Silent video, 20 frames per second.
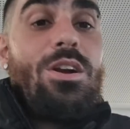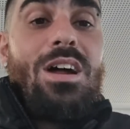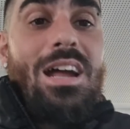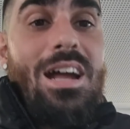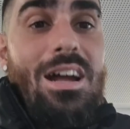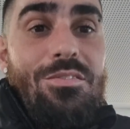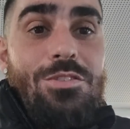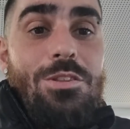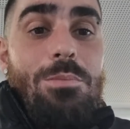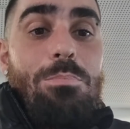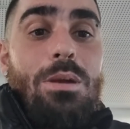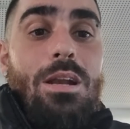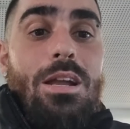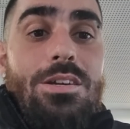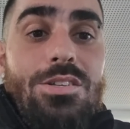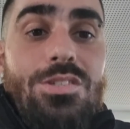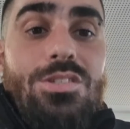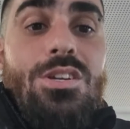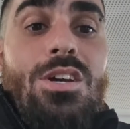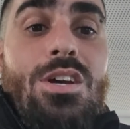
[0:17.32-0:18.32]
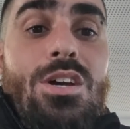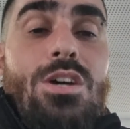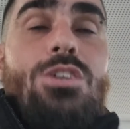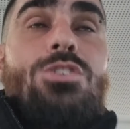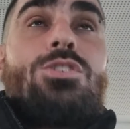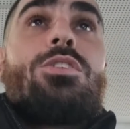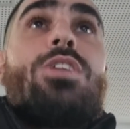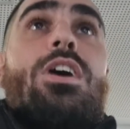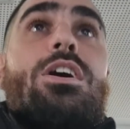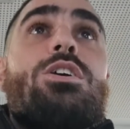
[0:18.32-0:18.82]
when I have the place.
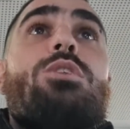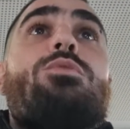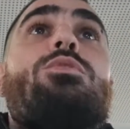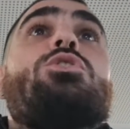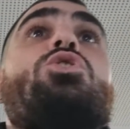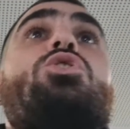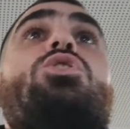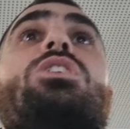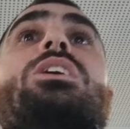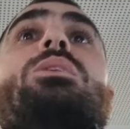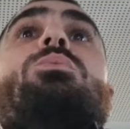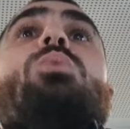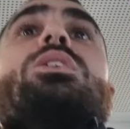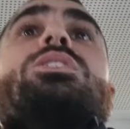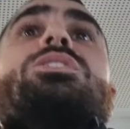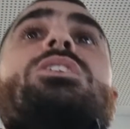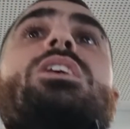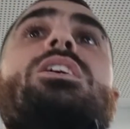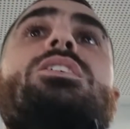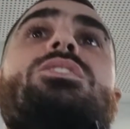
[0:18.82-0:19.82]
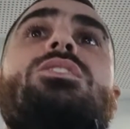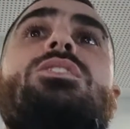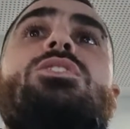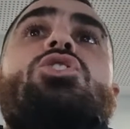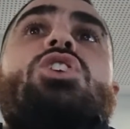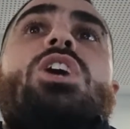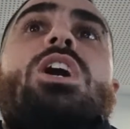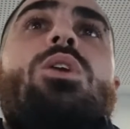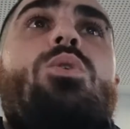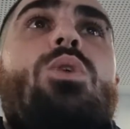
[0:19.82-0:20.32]
So thank you for tuning in once again to the
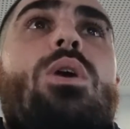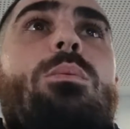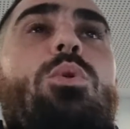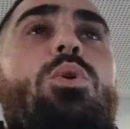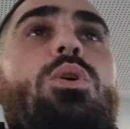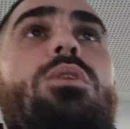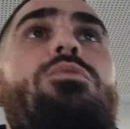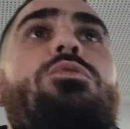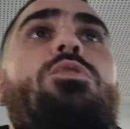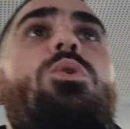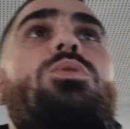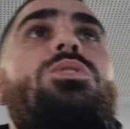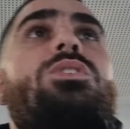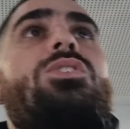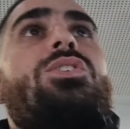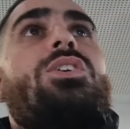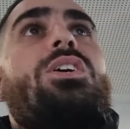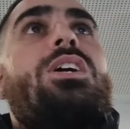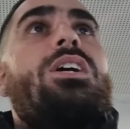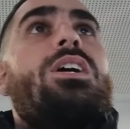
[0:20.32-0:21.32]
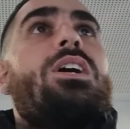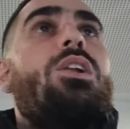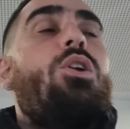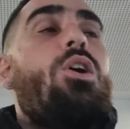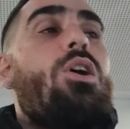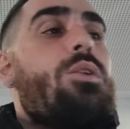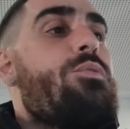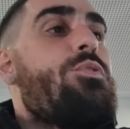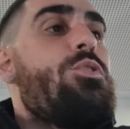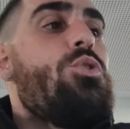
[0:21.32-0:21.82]
channel. I'm looking forward to seeing a
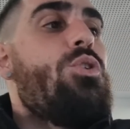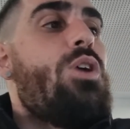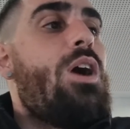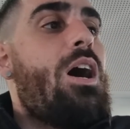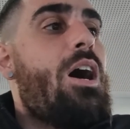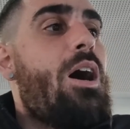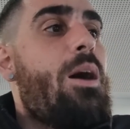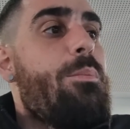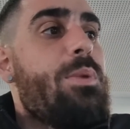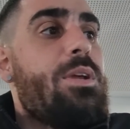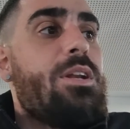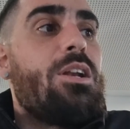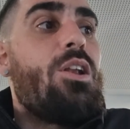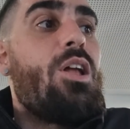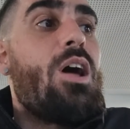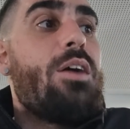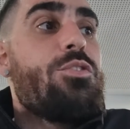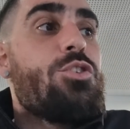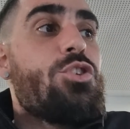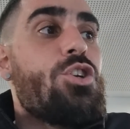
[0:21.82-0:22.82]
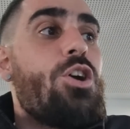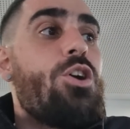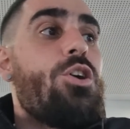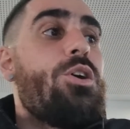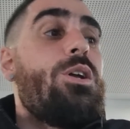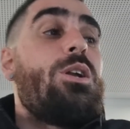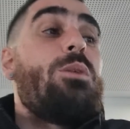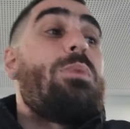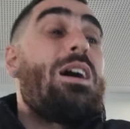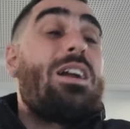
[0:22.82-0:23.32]
lot of you in a live show
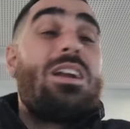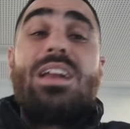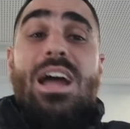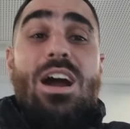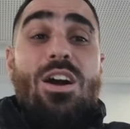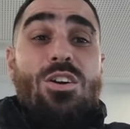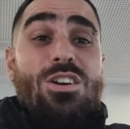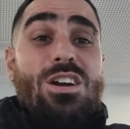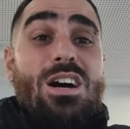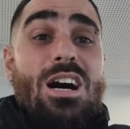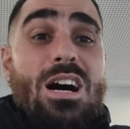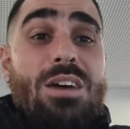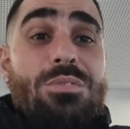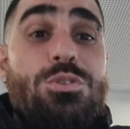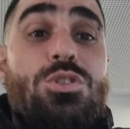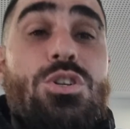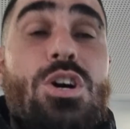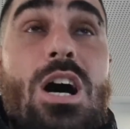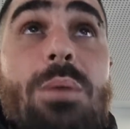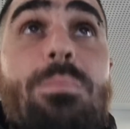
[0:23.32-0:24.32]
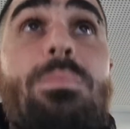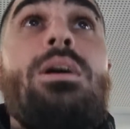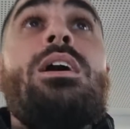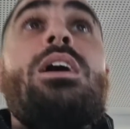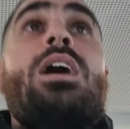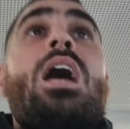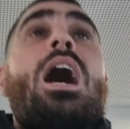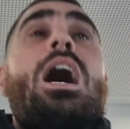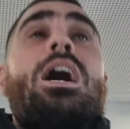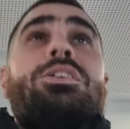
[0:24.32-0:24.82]
in about an hour and a half's time
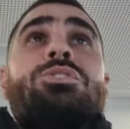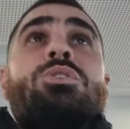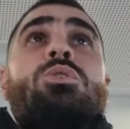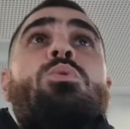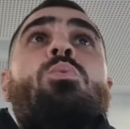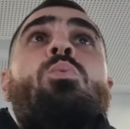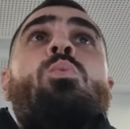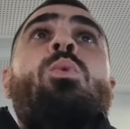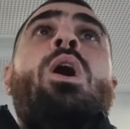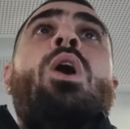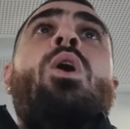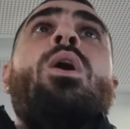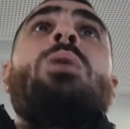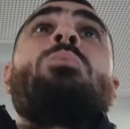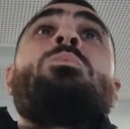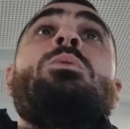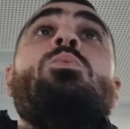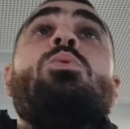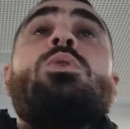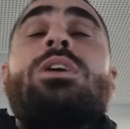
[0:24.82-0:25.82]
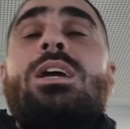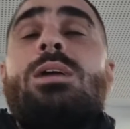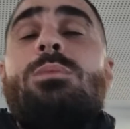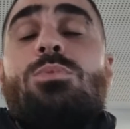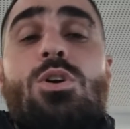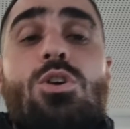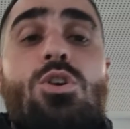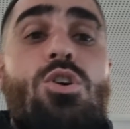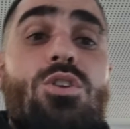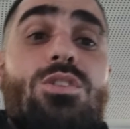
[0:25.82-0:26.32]
as well. And we will keep
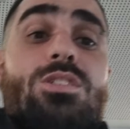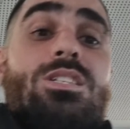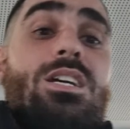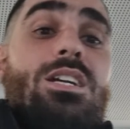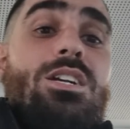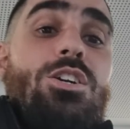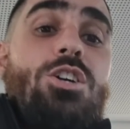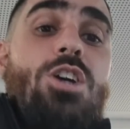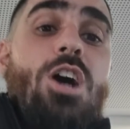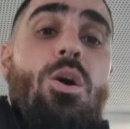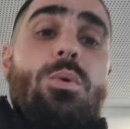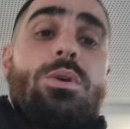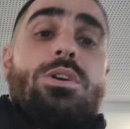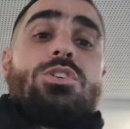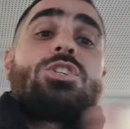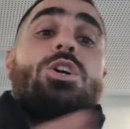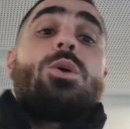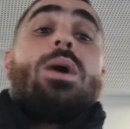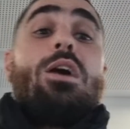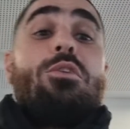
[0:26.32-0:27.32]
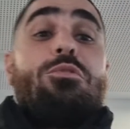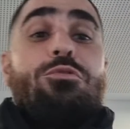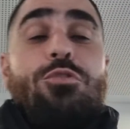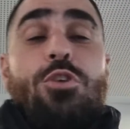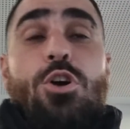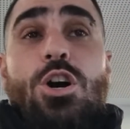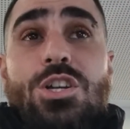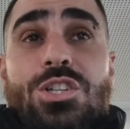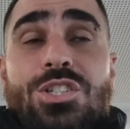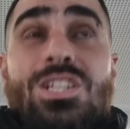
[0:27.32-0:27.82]
the content going. So our
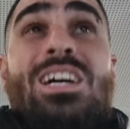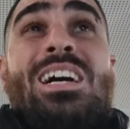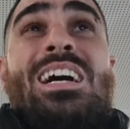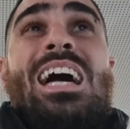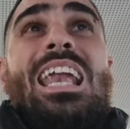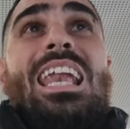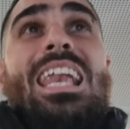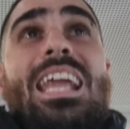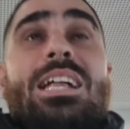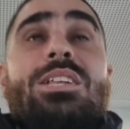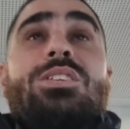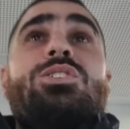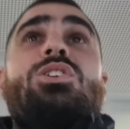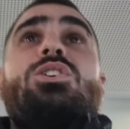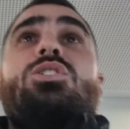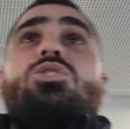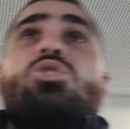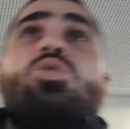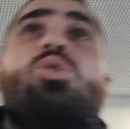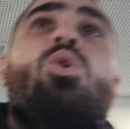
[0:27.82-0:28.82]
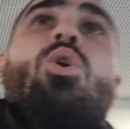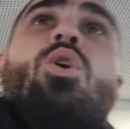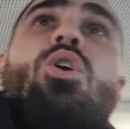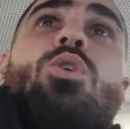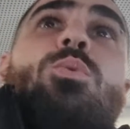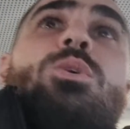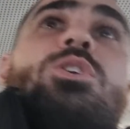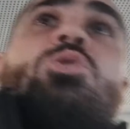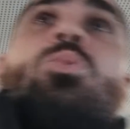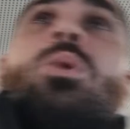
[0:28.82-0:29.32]
first Let's
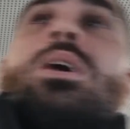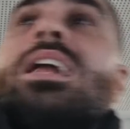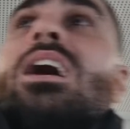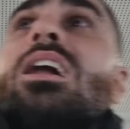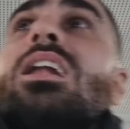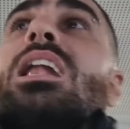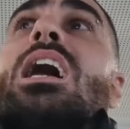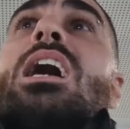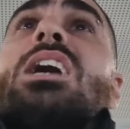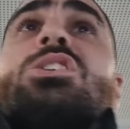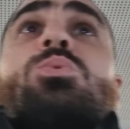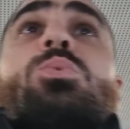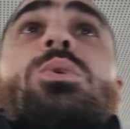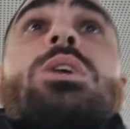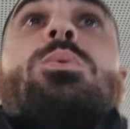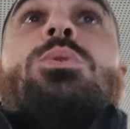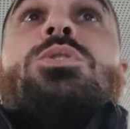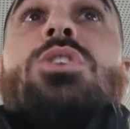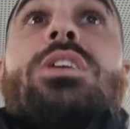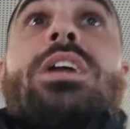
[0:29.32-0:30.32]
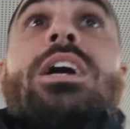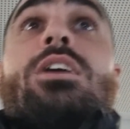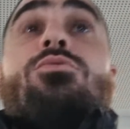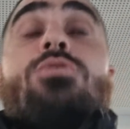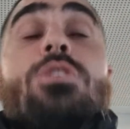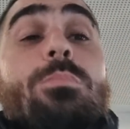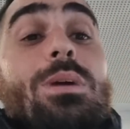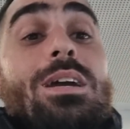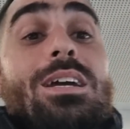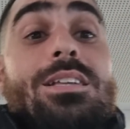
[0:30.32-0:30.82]
Talk, which went out last week, was on
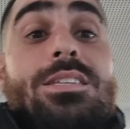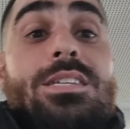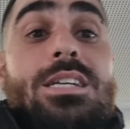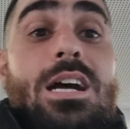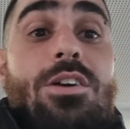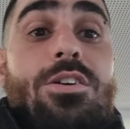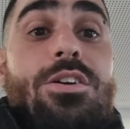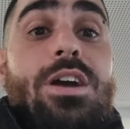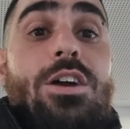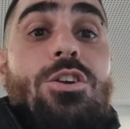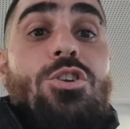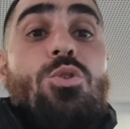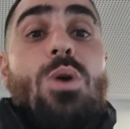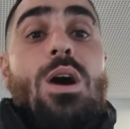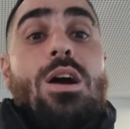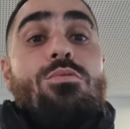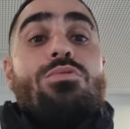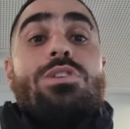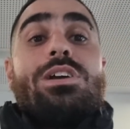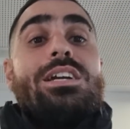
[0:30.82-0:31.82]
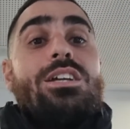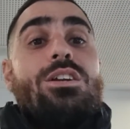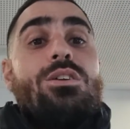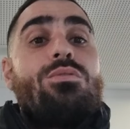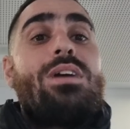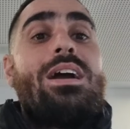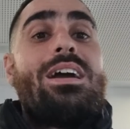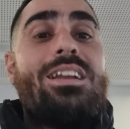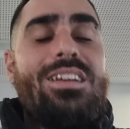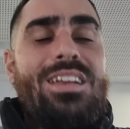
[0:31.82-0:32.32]
Henrik Mkhitaryan, who I
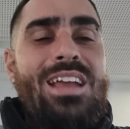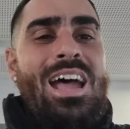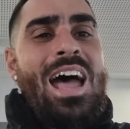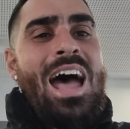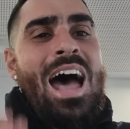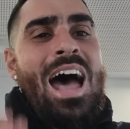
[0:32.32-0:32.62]
reiterated